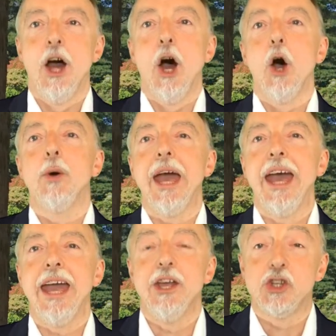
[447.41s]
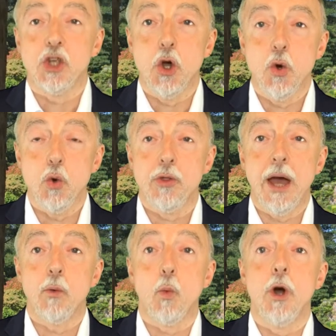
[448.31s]
Okay, so
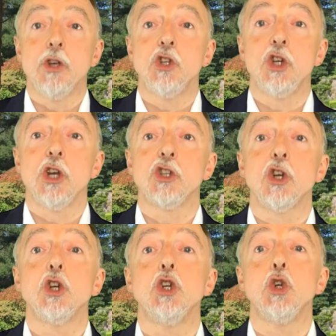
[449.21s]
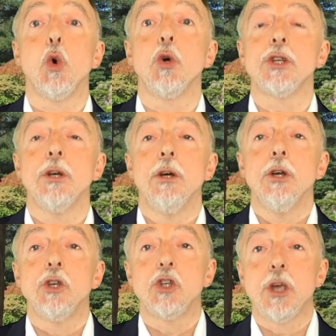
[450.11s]
that was just a short
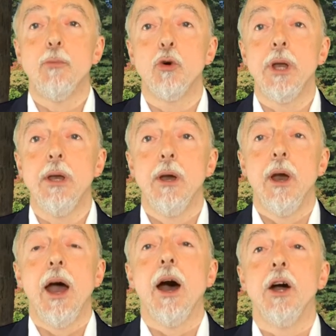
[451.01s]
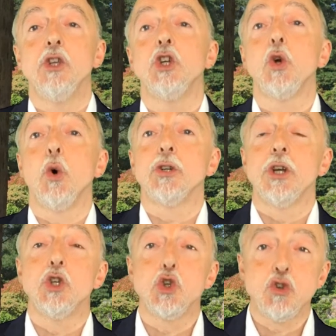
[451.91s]
summary, a short
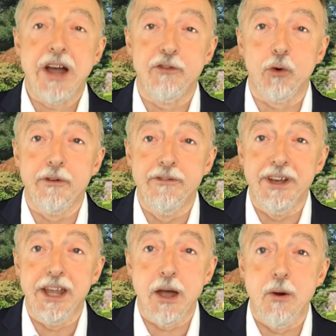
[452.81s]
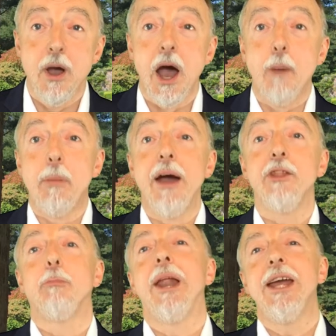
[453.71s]
travel video about
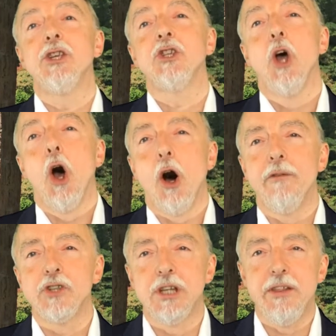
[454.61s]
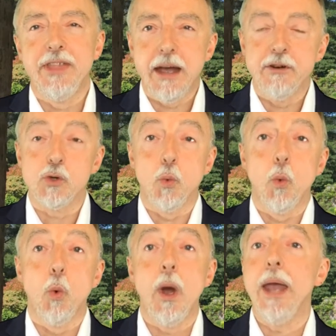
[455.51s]
the place. Obviously there is
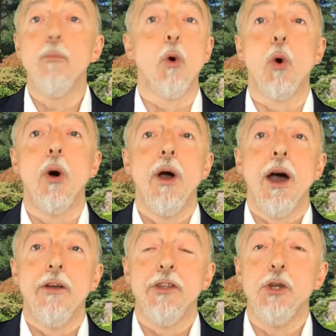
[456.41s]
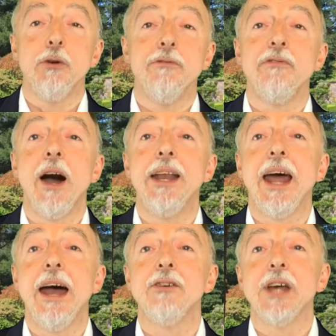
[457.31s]
way more that you can find
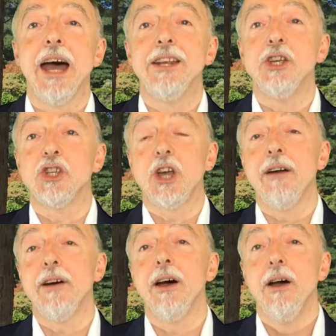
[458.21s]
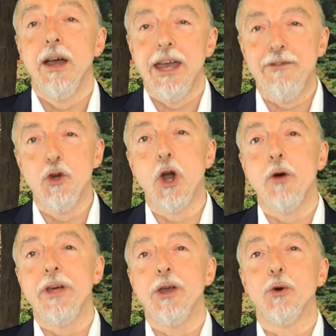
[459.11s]
out and discover if you go
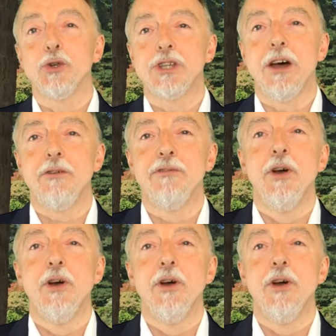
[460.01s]
there yourself